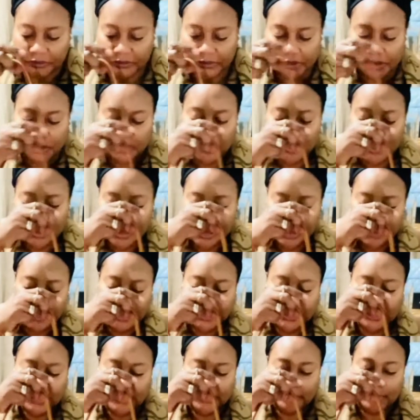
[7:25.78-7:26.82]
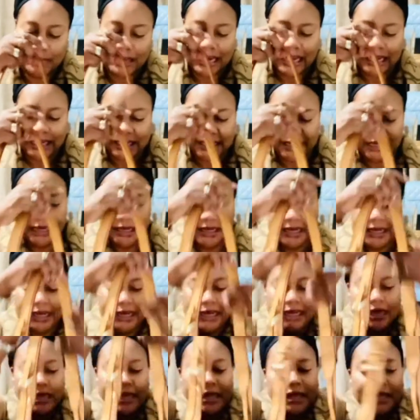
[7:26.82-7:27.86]
noir, which is black.
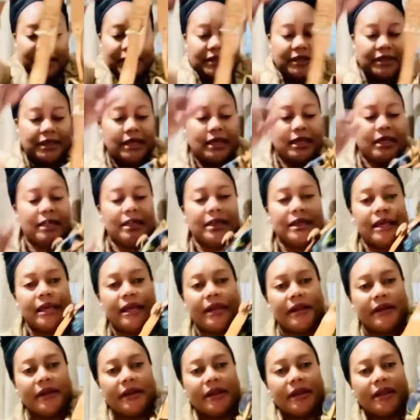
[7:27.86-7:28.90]
It's in the